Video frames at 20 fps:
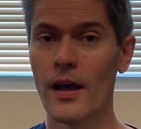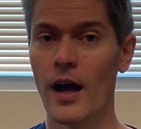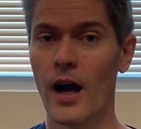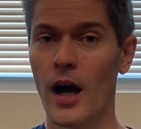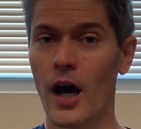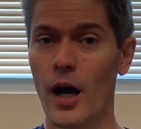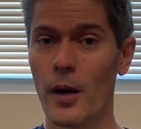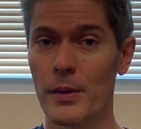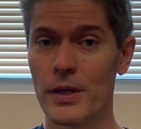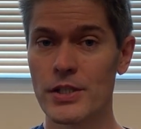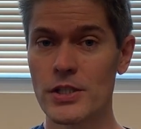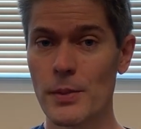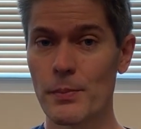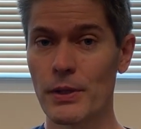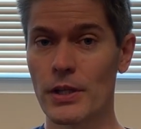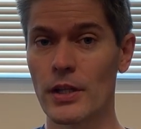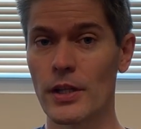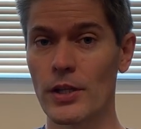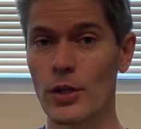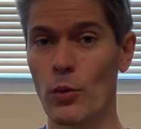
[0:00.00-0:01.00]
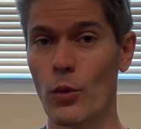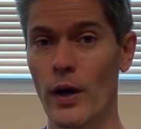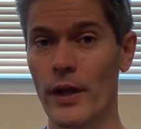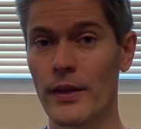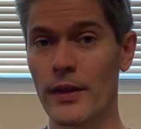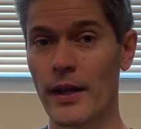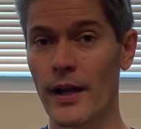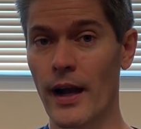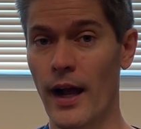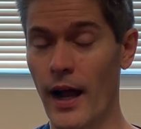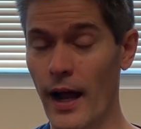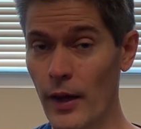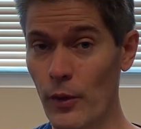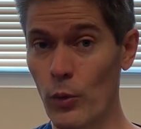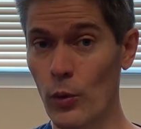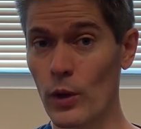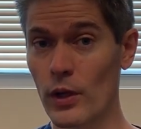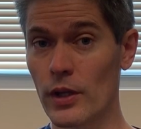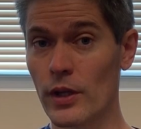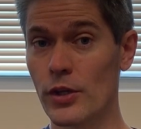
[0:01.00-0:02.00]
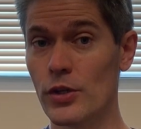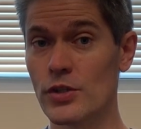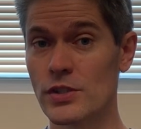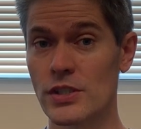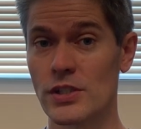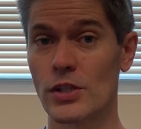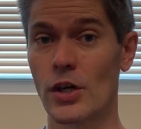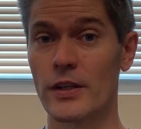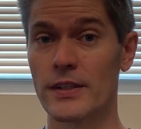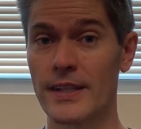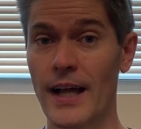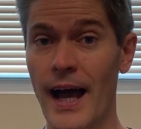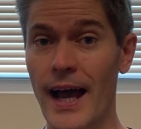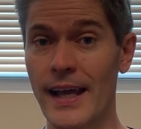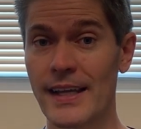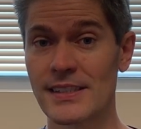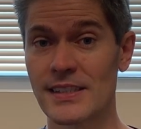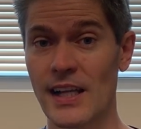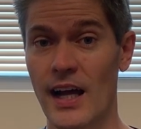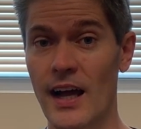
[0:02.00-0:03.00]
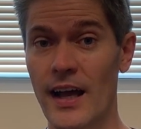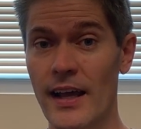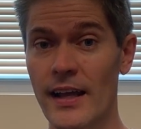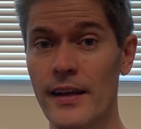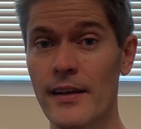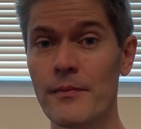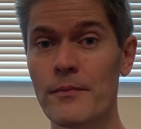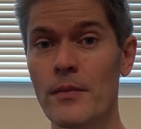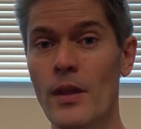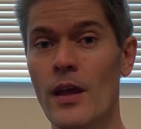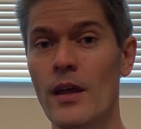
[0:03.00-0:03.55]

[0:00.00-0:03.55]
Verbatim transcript: Um, and typically the one that I will use is called Dyazide.